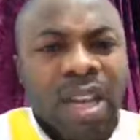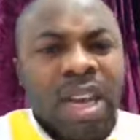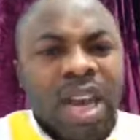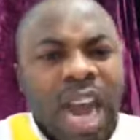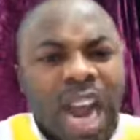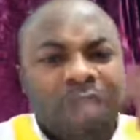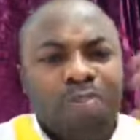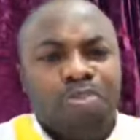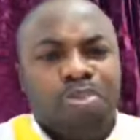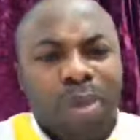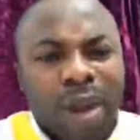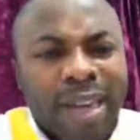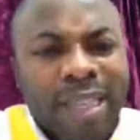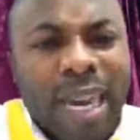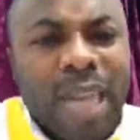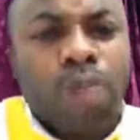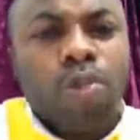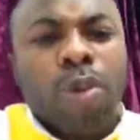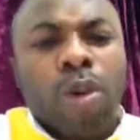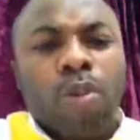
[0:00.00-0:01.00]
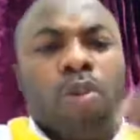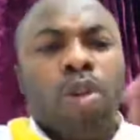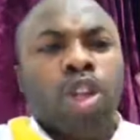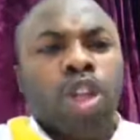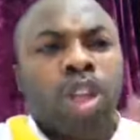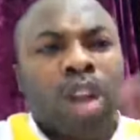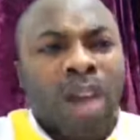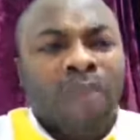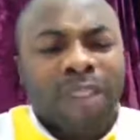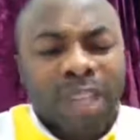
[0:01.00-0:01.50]
I pray that we will
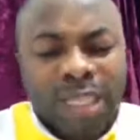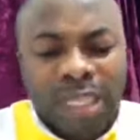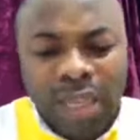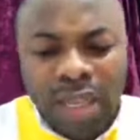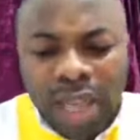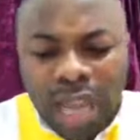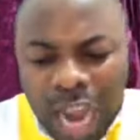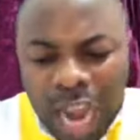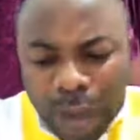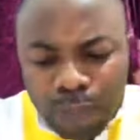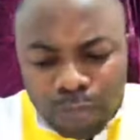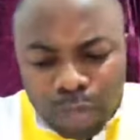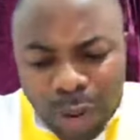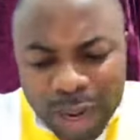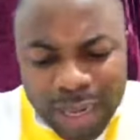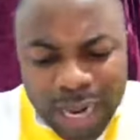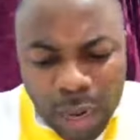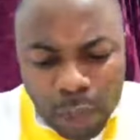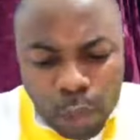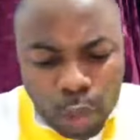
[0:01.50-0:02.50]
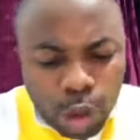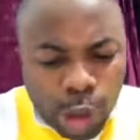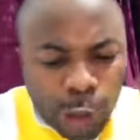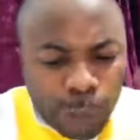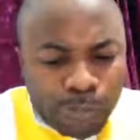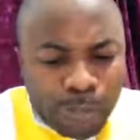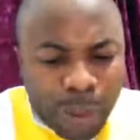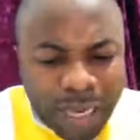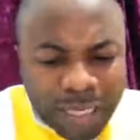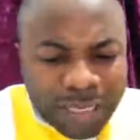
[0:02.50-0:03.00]
love it. I pray that we will
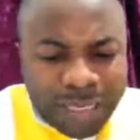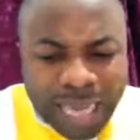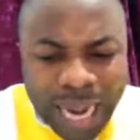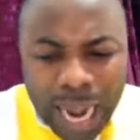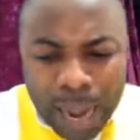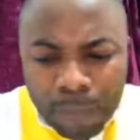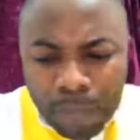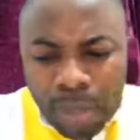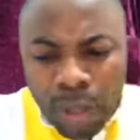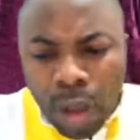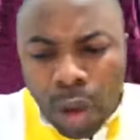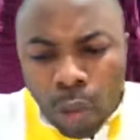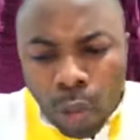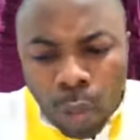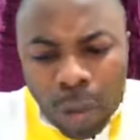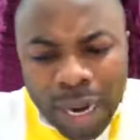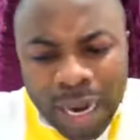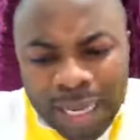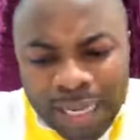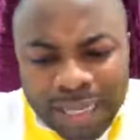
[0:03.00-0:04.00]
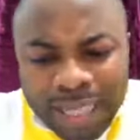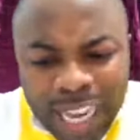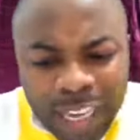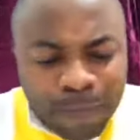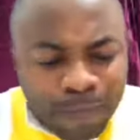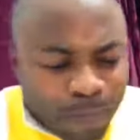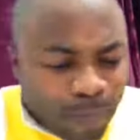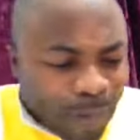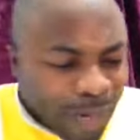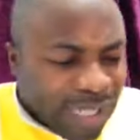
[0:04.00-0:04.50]
spend time in
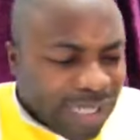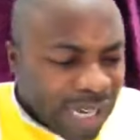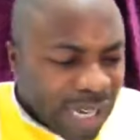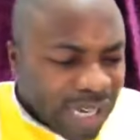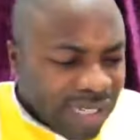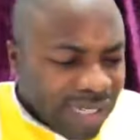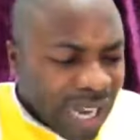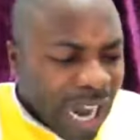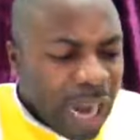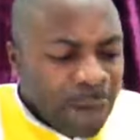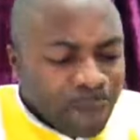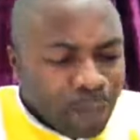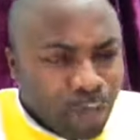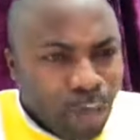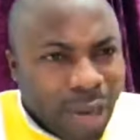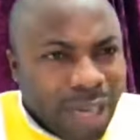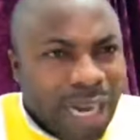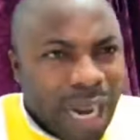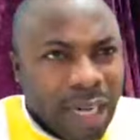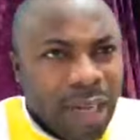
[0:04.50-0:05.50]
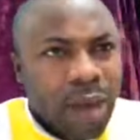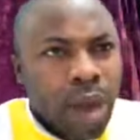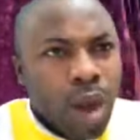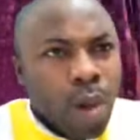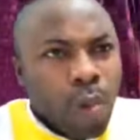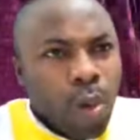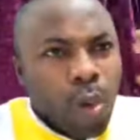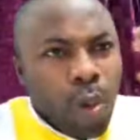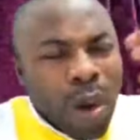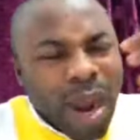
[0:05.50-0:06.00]
that presence. I pray that
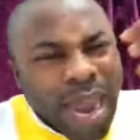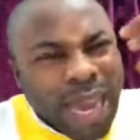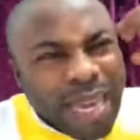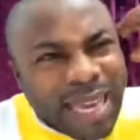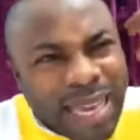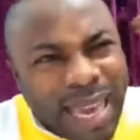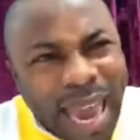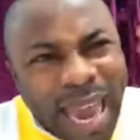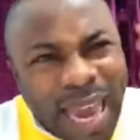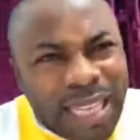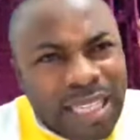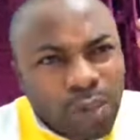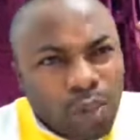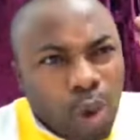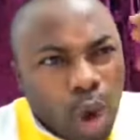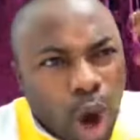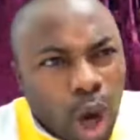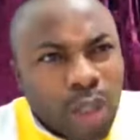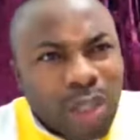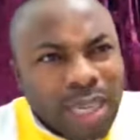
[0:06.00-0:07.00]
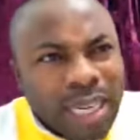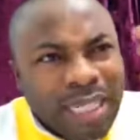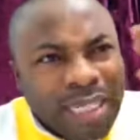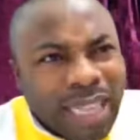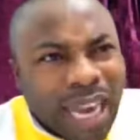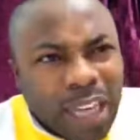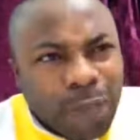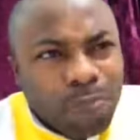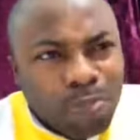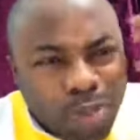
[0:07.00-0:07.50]
we will engage God in
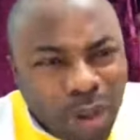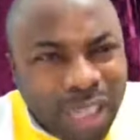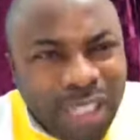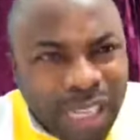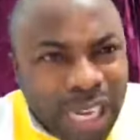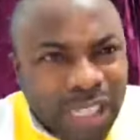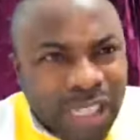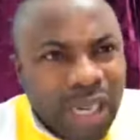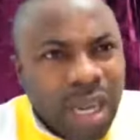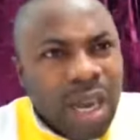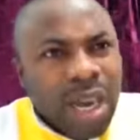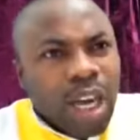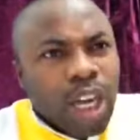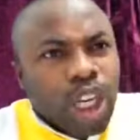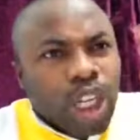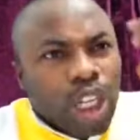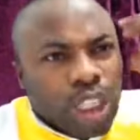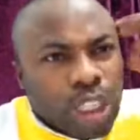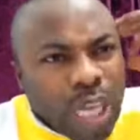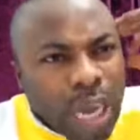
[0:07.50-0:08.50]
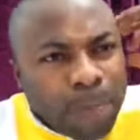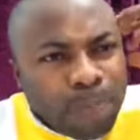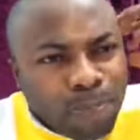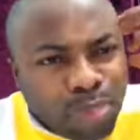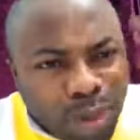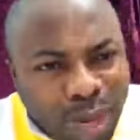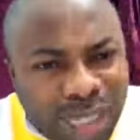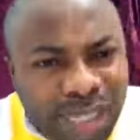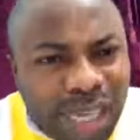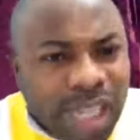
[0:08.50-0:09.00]
that presence. The
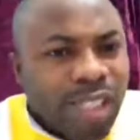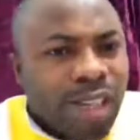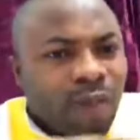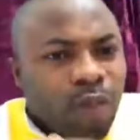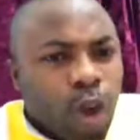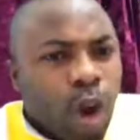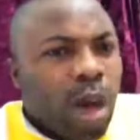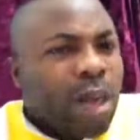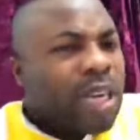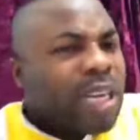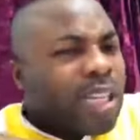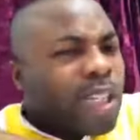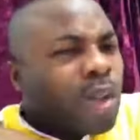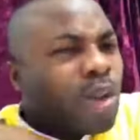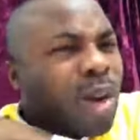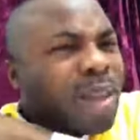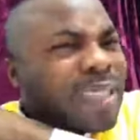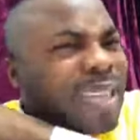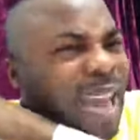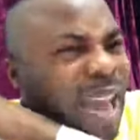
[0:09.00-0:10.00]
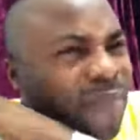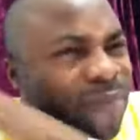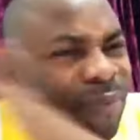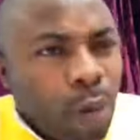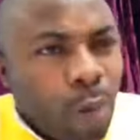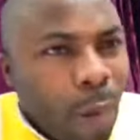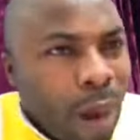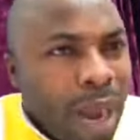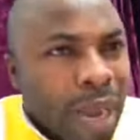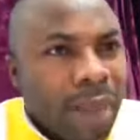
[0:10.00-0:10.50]
presence of God is not
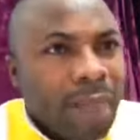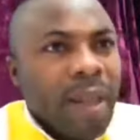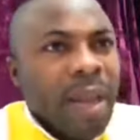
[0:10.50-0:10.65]
everywhere.